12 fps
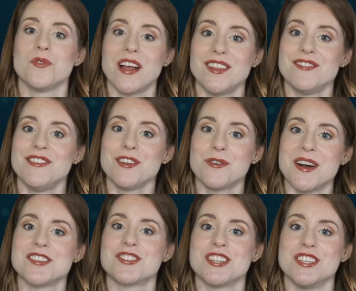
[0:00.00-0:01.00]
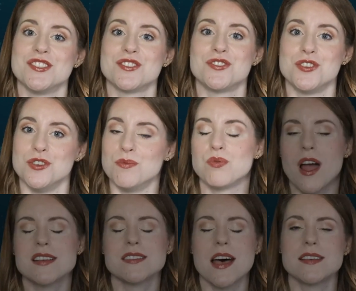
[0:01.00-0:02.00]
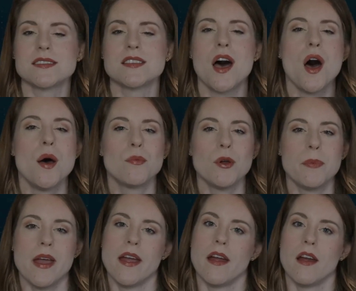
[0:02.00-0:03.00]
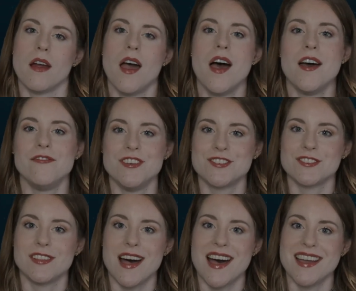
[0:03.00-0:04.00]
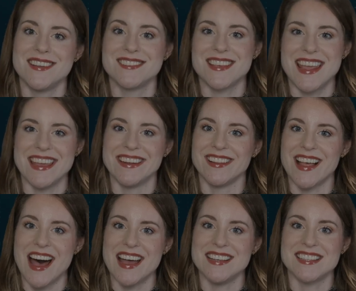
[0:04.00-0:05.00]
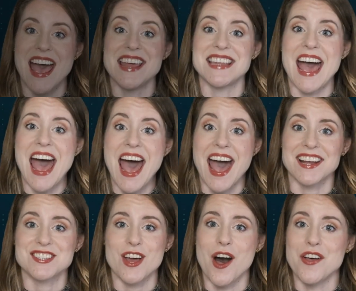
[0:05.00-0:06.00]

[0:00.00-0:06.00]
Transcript: relevant questions to process, prepare, visualize, analyze, and act